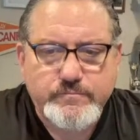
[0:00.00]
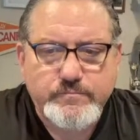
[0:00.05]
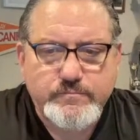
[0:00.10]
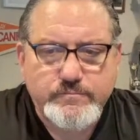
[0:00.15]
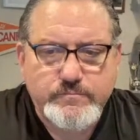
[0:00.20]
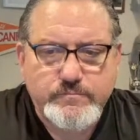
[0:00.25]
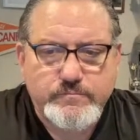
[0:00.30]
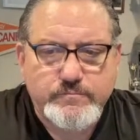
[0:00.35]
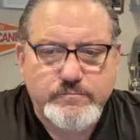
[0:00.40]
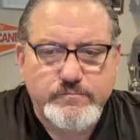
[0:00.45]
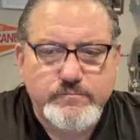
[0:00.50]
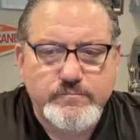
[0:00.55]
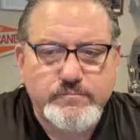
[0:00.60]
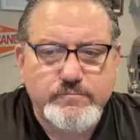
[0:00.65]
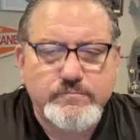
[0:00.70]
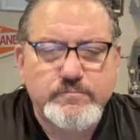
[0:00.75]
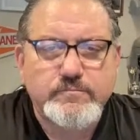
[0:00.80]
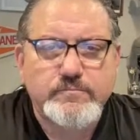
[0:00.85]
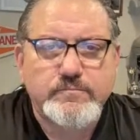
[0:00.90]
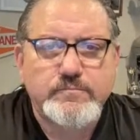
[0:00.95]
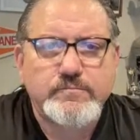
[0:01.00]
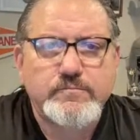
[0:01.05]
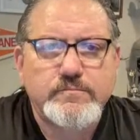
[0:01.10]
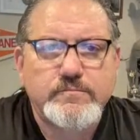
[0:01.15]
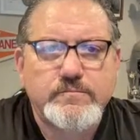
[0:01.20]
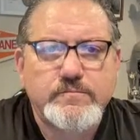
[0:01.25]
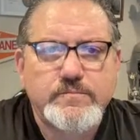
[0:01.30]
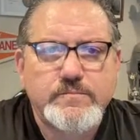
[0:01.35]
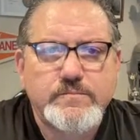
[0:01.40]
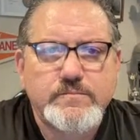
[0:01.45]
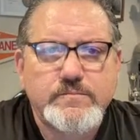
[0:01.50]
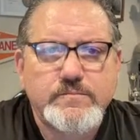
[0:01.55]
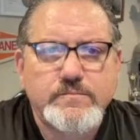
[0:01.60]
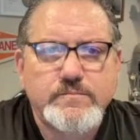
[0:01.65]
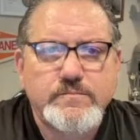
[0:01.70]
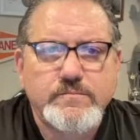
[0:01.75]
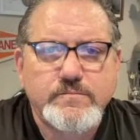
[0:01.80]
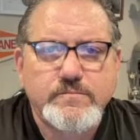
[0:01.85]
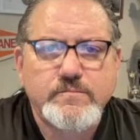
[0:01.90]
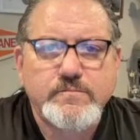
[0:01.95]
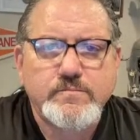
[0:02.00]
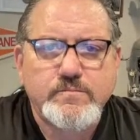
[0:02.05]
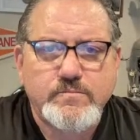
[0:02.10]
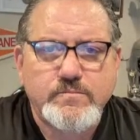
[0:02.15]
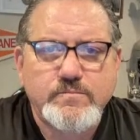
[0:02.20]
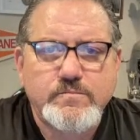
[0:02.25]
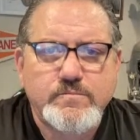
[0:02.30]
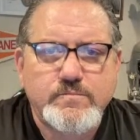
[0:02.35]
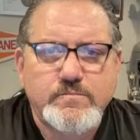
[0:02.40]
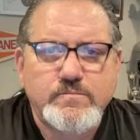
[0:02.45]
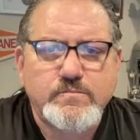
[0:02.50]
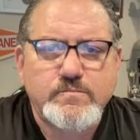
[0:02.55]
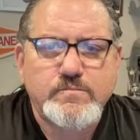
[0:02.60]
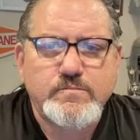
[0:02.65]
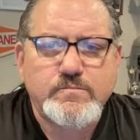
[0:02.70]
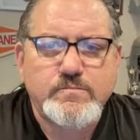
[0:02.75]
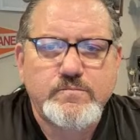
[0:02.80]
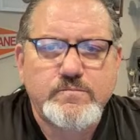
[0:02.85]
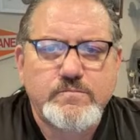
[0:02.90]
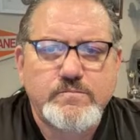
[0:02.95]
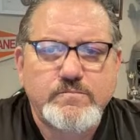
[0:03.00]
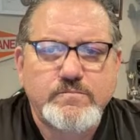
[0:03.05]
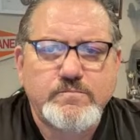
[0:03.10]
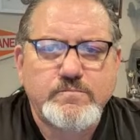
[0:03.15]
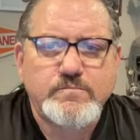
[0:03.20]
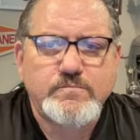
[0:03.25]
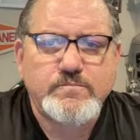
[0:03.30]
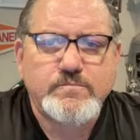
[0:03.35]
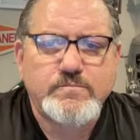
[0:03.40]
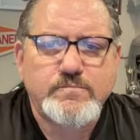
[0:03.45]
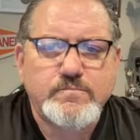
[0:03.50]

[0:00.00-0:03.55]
The person shown says nothing.